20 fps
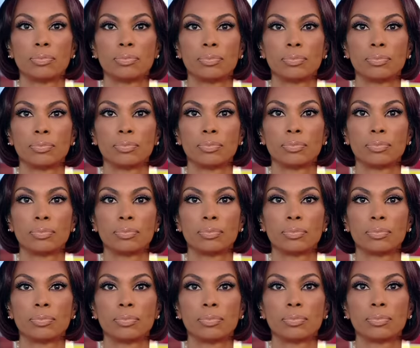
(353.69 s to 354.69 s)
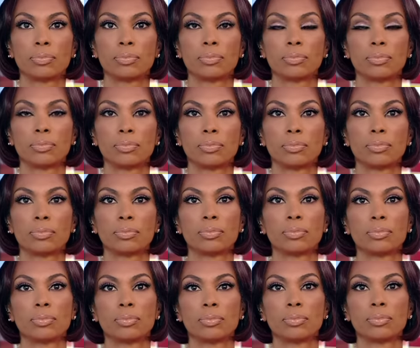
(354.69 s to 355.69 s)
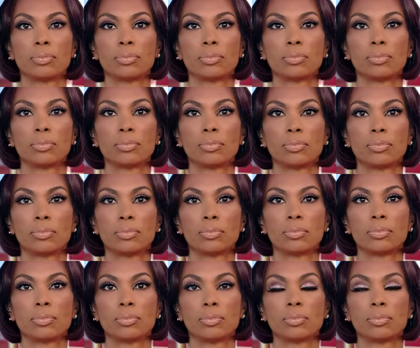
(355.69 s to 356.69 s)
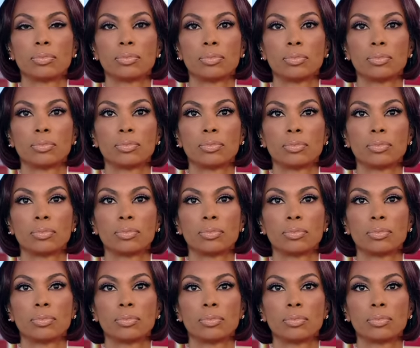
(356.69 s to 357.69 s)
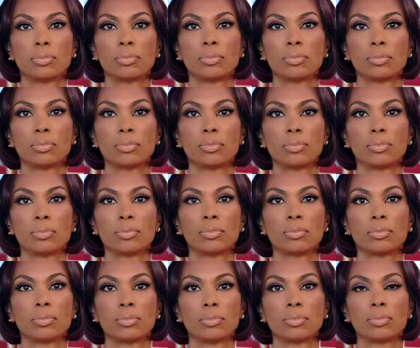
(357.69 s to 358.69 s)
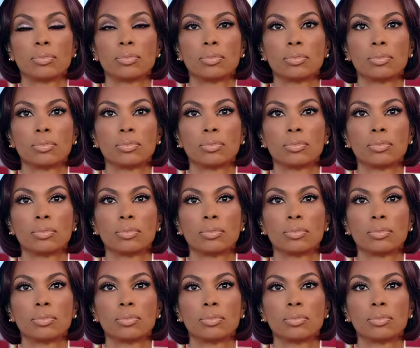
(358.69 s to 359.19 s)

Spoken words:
[no speech]